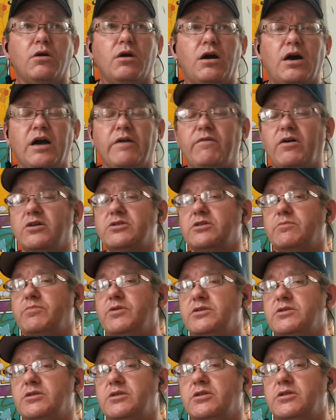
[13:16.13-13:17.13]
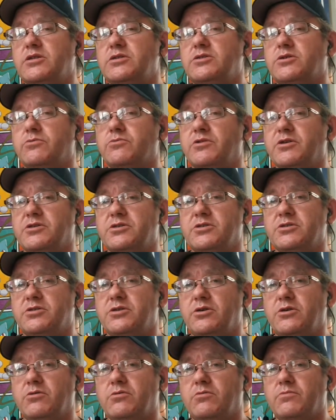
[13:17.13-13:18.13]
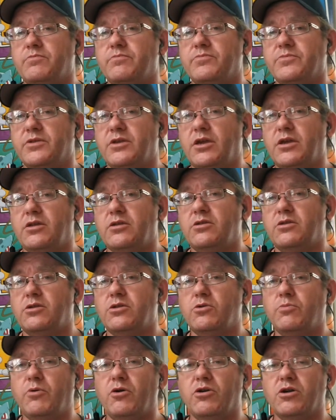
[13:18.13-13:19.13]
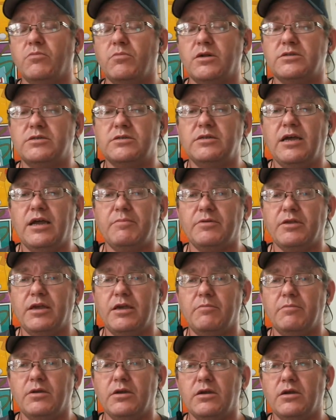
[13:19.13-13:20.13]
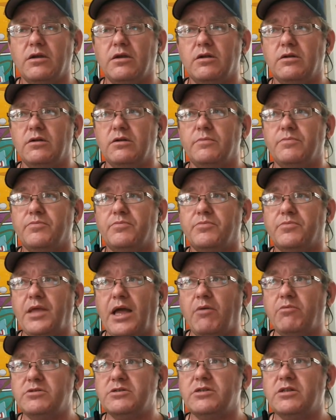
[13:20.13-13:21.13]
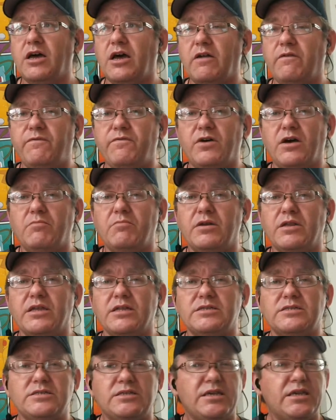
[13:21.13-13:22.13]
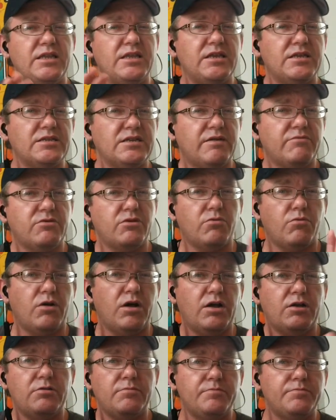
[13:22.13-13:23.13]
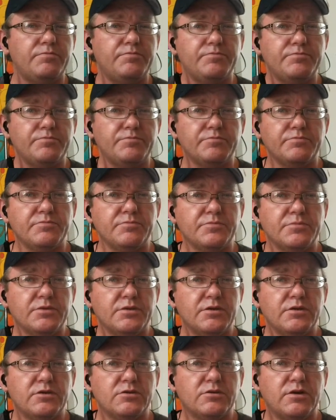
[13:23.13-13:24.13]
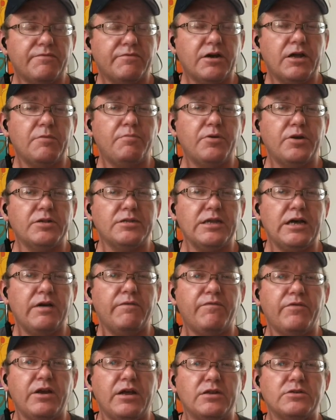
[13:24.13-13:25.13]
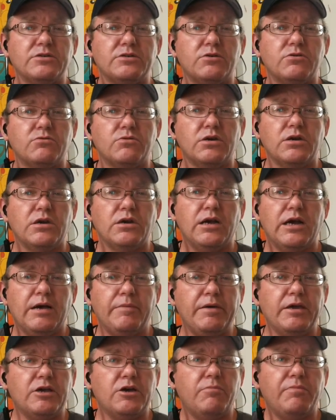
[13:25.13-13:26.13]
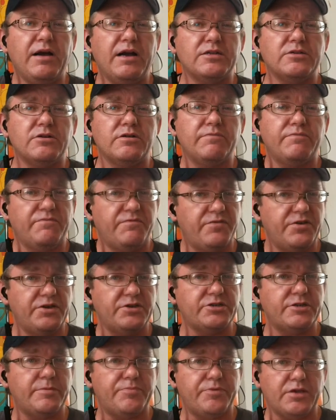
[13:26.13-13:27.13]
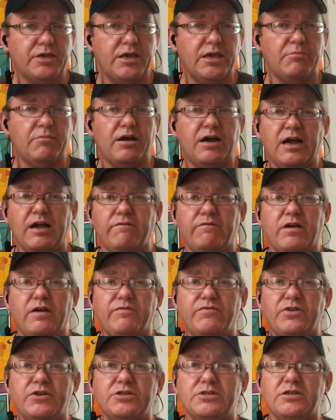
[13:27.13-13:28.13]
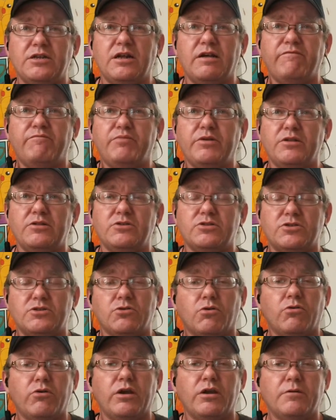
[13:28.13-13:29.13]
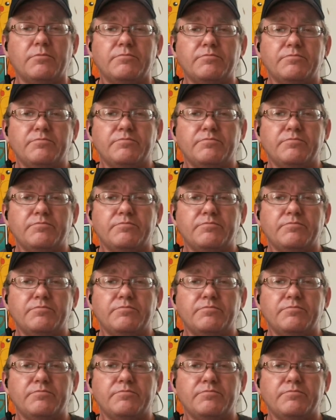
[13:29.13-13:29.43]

I've also been to the Lentil region too, in the new Pokemon Snap game. That was a lot of fun, but it gets tedious after a while. So I've kind of put it down for now, so I may go back to it and finish up the game. I have not finished it. I've beaten the story,